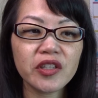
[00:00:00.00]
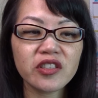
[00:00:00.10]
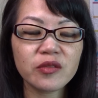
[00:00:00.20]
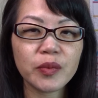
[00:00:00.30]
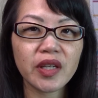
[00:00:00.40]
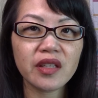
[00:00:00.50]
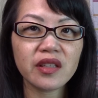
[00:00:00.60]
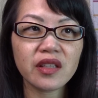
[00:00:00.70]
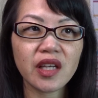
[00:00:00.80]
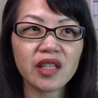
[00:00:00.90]
you gonna
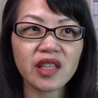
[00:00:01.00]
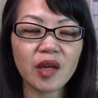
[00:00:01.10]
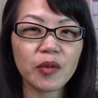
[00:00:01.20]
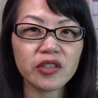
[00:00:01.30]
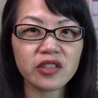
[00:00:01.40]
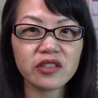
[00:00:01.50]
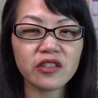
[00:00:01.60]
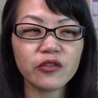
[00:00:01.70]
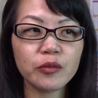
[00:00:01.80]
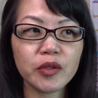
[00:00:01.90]
spend like that much on a
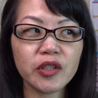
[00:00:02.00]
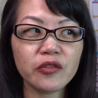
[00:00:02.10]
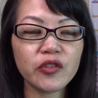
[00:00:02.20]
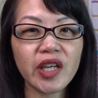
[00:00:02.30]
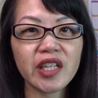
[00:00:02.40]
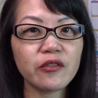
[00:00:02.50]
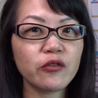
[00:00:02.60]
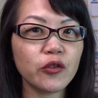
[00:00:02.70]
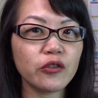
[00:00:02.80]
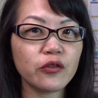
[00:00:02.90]
cell phone bill if you can't
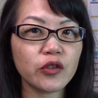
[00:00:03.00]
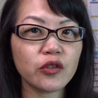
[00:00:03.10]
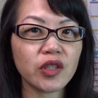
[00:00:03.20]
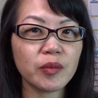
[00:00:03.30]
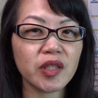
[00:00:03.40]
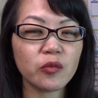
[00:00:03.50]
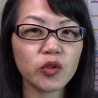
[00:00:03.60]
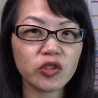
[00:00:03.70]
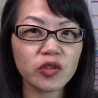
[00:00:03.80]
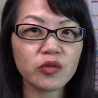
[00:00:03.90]
even afford food? I mean,
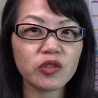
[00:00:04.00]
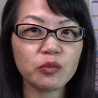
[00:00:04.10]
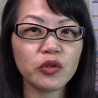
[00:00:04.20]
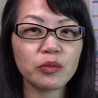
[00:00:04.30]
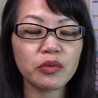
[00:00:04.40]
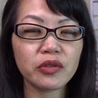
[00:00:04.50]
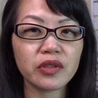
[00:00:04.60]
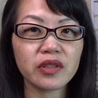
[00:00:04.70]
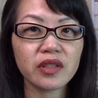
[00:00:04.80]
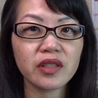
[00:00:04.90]
which one is more
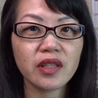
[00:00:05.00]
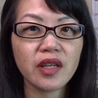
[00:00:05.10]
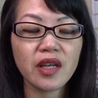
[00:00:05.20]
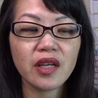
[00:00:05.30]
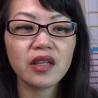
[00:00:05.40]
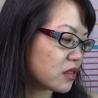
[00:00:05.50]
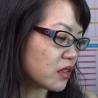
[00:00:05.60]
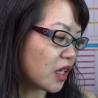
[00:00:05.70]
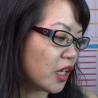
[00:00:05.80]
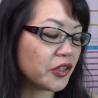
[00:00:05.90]
important?
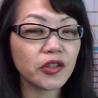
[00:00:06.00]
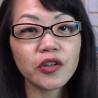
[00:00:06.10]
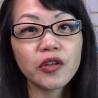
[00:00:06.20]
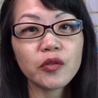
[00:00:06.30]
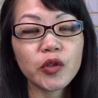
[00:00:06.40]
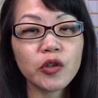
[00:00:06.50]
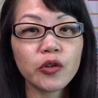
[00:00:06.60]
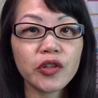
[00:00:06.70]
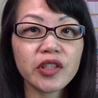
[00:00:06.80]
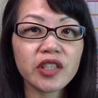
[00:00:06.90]
Other
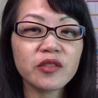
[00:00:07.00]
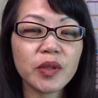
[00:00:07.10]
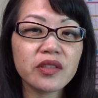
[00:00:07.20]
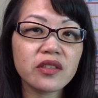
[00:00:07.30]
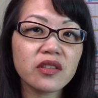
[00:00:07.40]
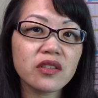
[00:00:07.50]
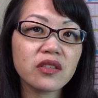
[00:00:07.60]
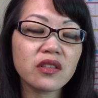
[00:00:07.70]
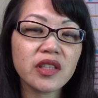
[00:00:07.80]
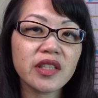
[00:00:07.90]
recurring
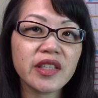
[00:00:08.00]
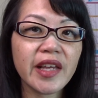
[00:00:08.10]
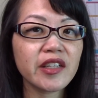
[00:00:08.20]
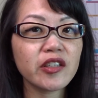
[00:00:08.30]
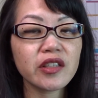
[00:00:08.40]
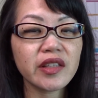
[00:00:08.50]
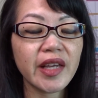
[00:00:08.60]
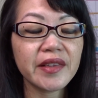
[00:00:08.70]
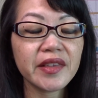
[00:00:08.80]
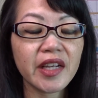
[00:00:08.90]
expenses are like a
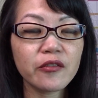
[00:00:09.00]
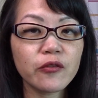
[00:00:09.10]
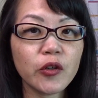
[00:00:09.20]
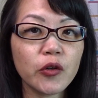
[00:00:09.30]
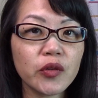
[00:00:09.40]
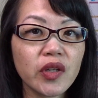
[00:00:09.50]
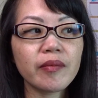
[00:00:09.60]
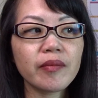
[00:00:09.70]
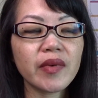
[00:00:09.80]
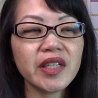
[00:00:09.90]
landline phone.
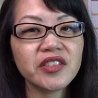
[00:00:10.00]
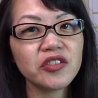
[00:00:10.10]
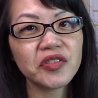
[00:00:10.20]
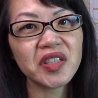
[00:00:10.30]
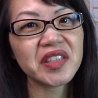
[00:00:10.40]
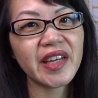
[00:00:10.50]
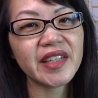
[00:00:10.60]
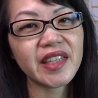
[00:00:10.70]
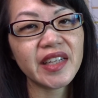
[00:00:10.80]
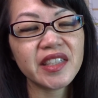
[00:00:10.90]
I still think
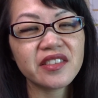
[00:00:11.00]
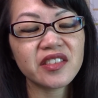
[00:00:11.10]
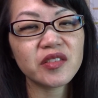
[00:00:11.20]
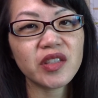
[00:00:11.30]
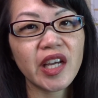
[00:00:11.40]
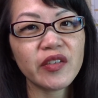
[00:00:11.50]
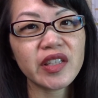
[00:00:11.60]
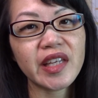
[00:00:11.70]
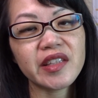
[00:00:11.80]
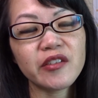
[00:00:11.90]
having
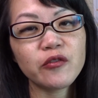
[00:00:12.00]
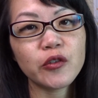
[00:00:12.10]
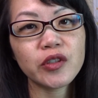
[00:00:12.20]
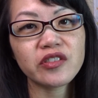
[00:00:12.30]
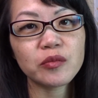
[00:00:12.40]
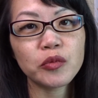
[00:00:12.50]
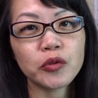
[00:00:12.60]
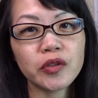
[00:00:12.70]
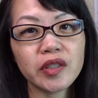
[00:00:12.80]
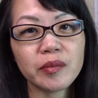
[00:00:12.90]
a landline phone is
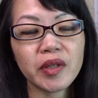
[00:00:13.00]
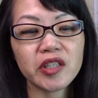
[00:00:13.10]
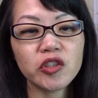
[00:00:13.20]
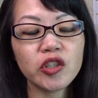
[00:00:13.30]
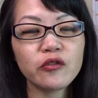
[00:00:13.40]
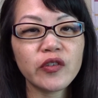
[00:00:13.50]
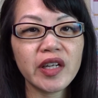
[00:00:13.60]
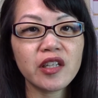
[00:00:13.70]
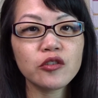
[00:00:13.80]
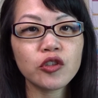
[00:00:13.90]
important, but you can
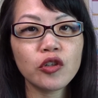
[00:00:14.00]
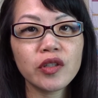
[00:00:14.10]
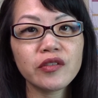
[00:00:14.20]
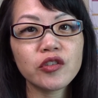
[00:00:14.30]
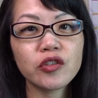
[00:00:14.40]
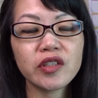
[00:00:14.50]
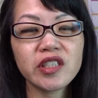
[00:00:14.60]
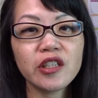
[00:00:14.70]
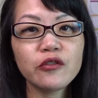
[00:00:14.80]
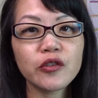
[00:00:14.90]
find alternatives to the
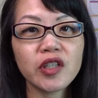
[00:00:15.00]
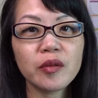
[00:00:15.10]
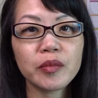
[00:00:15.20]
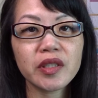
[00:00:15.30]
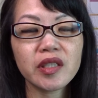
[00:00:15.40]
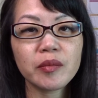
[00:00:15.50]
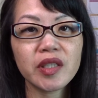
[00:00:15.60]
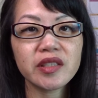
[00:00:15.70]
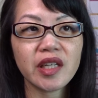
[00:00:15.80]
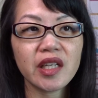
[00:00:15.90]
telephone company.
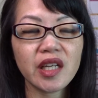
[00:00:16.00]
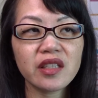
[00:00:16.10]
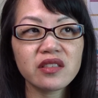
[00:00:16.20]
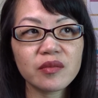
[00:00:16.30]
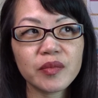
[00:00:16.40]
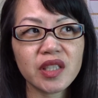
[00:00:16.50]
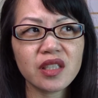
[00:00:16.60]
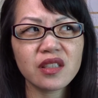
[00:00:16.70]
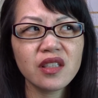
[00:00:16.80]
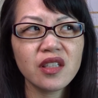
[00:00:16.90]
My dad has
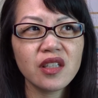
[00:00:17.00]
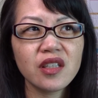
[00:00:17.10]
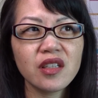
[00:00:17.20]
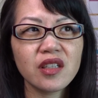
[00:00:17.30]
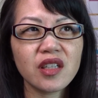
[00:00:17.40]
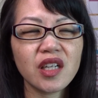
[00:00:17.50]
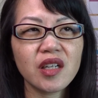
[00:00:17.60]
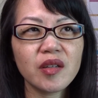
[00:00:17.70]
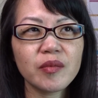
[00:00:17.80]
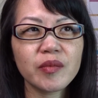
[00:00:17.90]
something
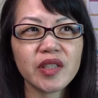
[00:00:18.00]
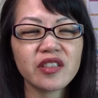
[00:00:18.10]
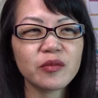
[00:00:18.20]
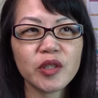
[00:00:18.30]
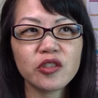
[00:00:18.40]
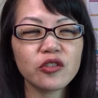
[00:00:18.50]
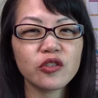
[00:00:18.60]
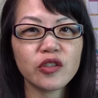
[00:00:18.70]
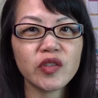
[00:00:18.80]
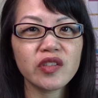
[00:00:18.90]
like a special
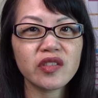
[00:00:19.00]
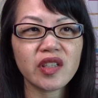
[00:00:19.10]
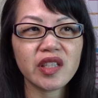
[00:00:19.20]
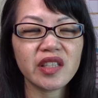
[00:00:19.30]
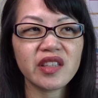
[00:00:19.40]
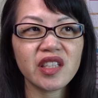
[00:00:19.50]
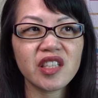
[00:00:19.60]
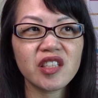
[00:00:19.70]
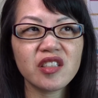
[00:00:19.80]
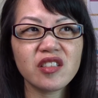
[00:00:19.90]
service, and I
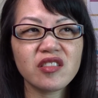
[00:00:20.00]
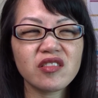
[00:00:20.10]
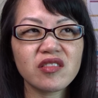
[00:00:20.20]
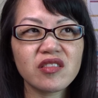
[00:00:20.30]
think he